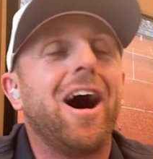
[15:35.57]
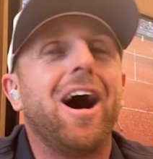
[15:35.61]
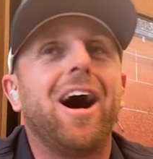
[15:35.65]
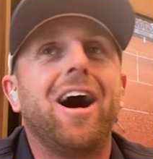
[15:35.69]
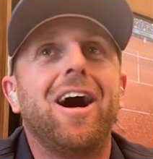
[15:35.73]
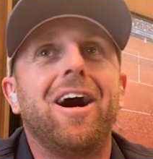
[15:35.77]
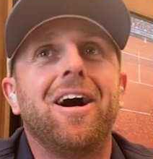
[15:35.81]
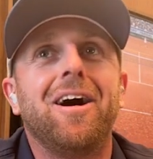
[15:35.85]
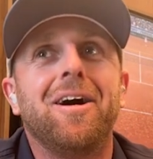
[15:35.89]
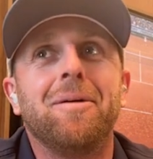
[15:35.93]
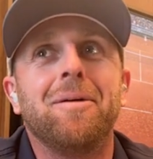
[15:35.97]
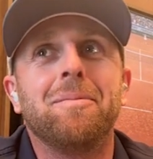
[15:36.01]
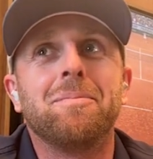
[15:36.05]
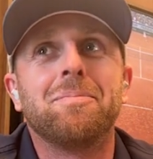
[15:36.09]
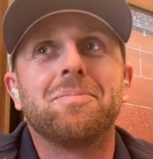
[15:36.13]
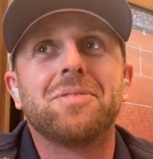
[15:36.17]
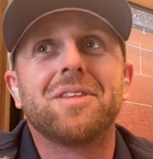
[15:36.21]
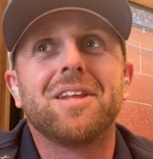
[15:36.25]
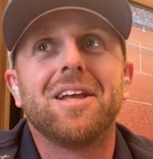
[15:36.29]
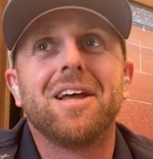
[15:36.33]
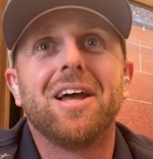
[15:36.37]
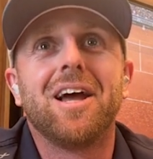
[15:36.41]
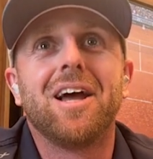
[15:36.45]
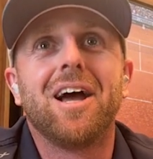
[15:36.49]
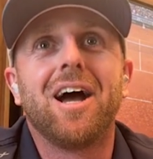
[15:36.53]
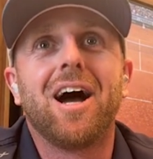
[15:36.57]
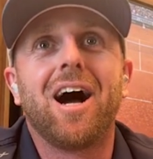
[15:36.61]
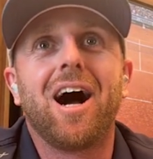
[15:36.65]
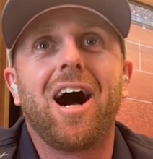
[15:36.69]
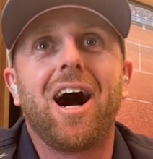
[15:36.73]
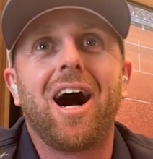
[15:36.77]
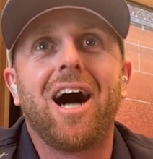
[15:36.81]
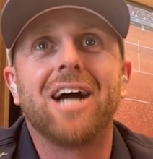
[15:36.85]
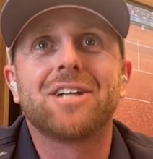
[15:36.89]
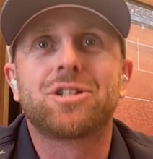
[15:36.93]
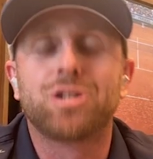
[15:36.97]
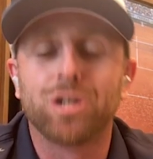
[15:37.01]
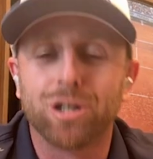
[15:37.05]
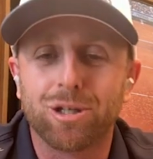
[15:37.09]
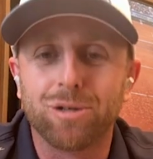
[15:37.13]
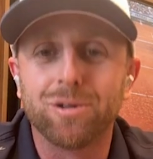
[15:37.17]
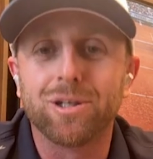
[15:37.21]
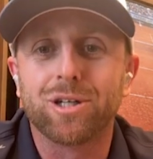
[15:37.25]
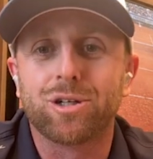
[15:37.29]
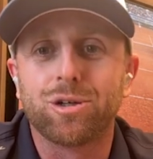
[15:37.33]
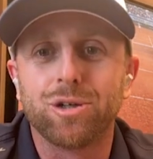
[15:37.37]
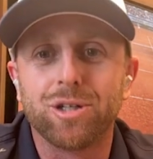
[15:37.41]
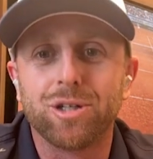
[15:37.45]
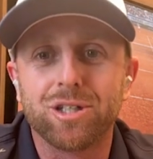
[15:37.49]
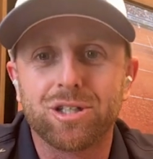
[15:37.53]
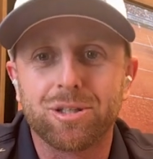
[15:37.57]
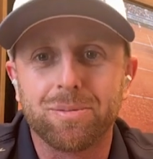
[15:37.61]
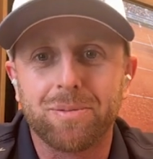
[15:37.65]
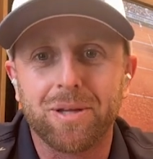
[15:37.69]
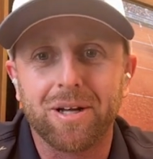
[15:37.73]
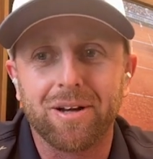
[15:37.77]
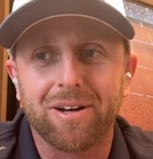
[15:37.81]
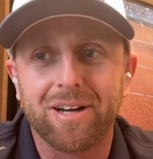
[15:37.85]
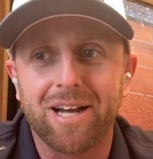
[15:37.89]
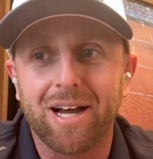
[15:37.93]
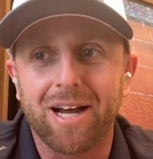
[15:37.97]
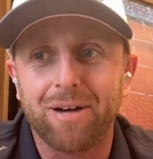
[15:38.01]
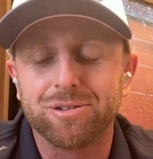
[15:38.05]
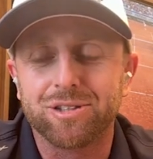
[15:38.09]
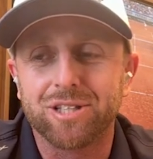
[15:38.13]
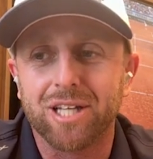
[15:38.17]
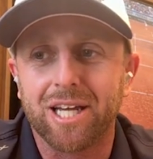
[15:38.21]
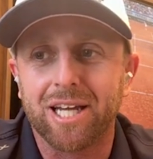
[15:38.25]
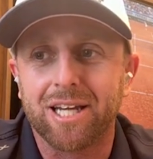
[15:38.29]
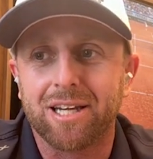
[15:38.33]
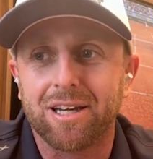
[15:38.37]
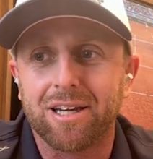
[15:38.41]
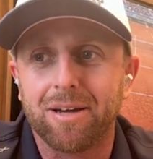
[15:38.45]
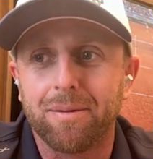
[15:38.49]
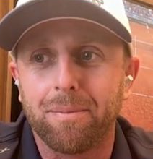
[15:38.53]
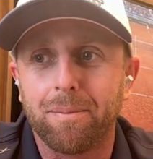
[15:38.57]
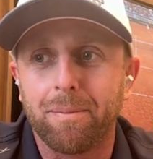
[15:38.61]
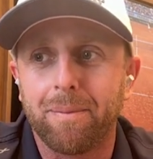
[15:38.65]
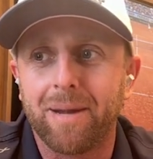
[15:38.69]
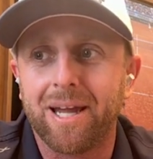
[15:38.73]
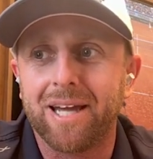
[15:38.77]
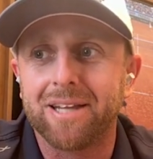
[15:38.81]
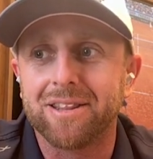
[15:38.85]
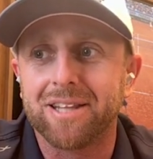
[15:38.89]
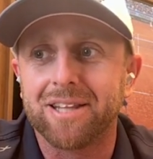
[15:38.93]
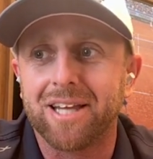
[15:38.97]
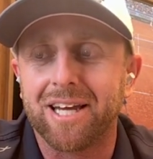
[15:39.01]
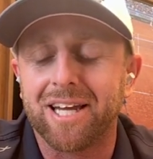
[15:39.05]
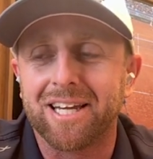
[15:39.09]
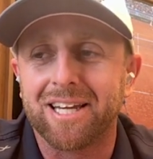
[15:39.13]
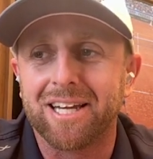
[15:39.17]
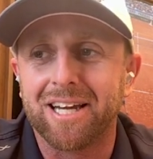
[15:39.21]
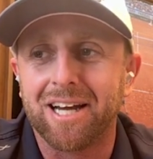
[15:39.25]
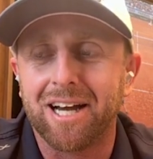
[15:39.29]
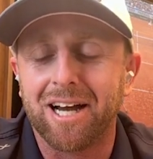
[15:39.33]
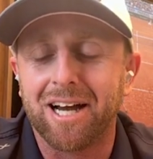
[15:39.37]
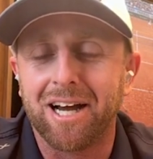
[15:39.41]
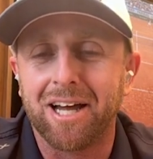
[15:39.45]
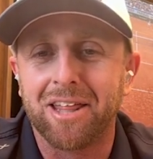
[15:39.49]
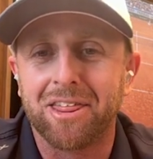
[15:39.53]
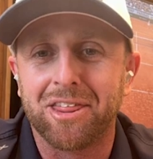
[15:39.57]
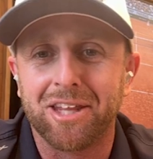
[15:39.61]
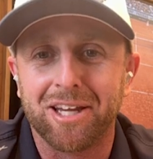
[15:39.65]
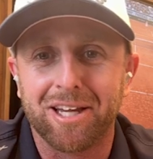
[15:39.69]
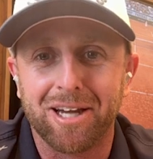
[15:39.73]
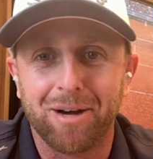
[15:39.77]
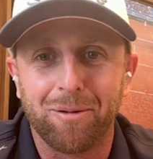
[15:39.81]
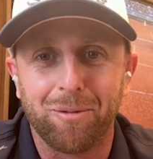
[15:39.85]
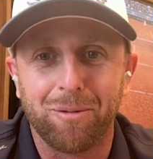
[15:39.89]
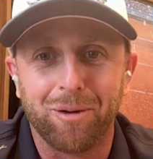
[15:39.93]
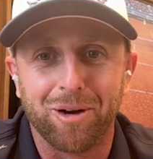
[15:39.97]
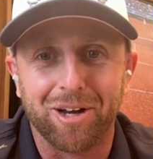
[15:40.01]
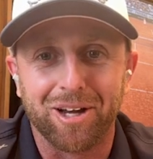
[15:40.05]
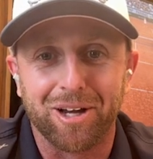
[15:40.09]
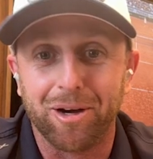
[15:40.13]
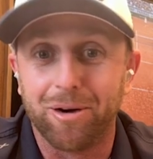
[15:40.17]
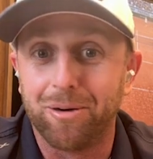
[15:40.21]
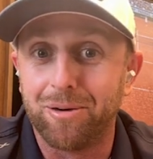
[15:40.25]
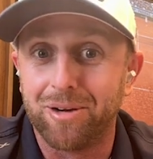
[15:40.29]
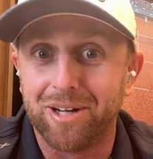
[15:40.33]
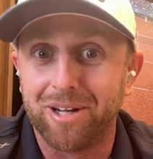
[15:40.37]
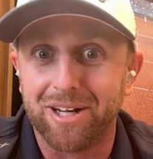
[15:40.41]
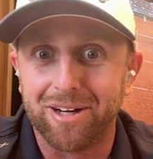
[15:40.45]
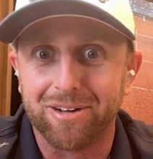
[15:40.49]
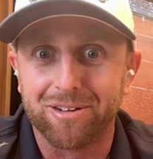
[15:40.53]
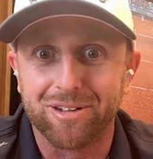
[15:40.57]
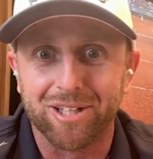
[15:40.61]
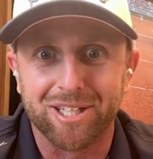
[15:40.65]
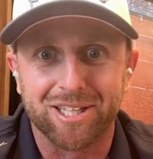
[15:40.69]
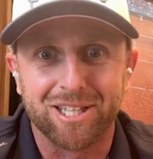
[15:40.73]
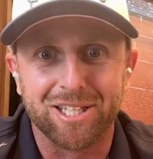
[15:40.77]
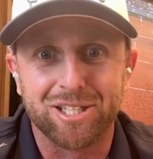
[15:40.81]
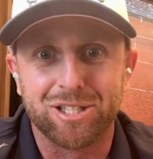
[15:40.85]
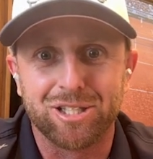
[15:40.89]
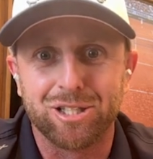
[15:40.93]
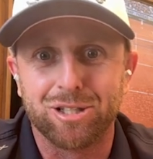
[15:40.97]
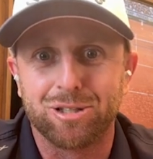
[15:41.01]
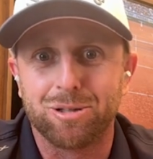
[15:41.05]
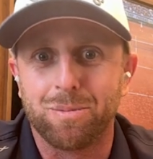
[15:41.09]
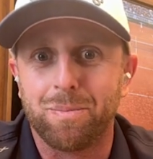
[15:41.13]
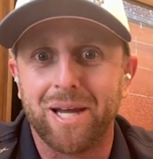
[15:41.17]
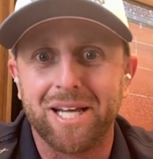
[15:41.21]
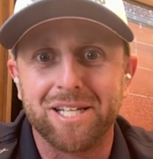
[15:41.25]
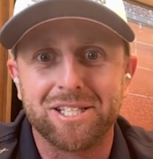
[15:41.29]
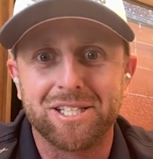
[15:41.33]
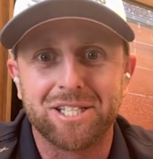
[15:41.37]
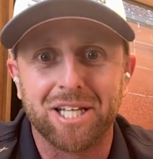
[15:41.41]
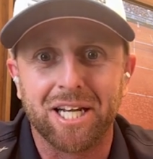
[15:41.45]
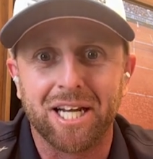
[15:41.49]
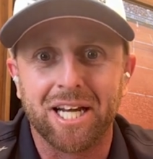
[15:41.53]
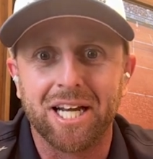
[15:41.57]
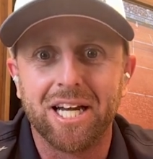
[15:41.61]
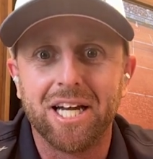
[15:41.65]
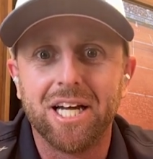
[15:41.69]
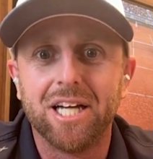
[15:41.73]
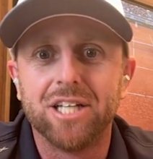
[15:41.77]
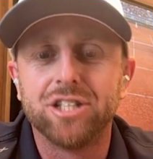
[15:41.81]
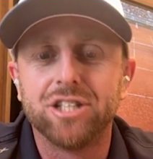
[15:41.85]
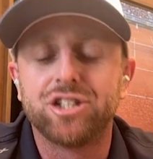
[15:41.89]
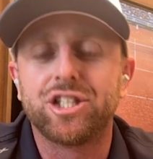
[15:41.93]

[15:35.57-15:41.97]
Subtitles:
I took a recruiting trip there and I was like, man, like, I think I want to go here. Like, this is amazing.